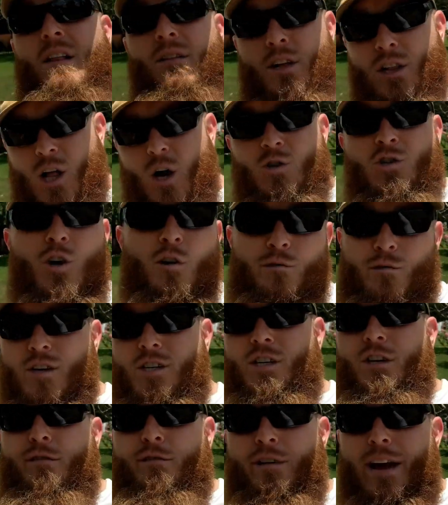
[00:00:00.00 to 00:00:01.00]
the Lojo
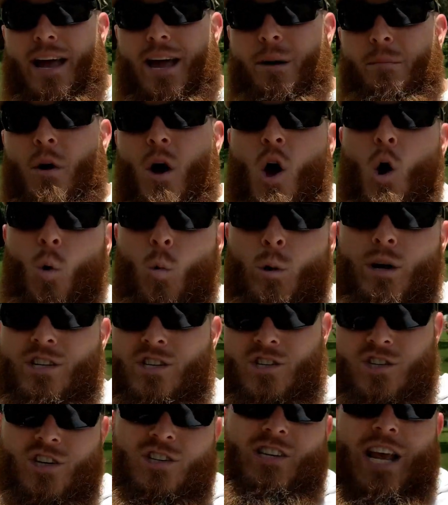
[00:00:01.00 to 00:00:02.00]
Fishing Fam,
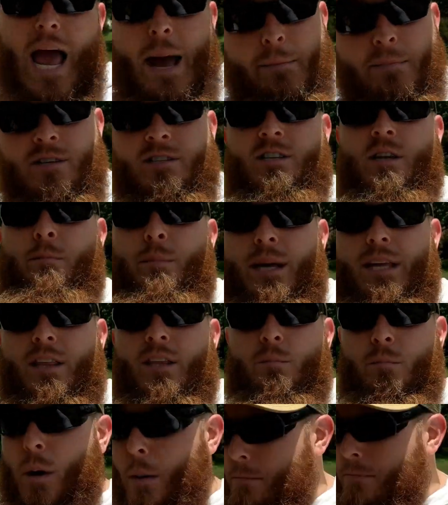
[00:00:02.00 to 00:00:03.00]
which just happens to be
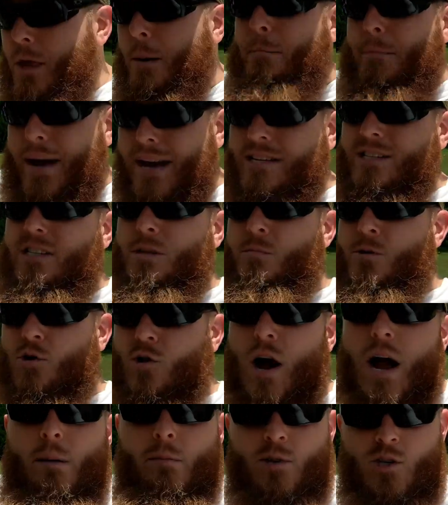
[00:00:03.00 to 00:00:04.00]
the, the, the best
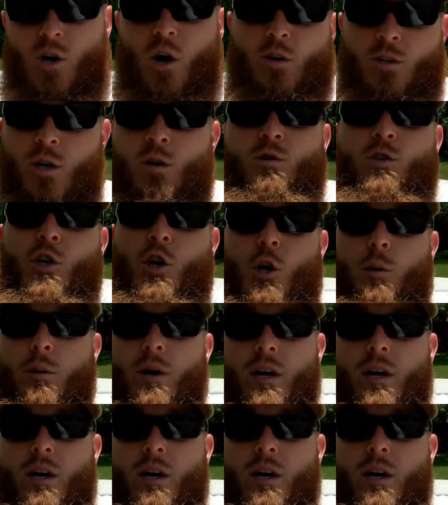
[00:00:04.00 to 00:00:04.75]
subscribers on YouTube.